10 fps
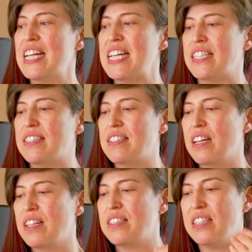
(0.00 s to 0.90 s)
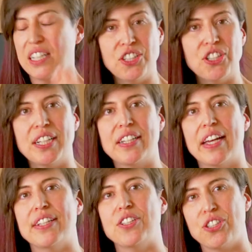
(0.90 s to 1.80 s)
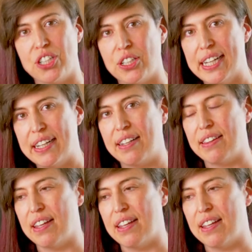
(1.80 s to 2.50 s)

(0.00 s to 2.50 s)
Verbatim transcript: It's teaching and ensuring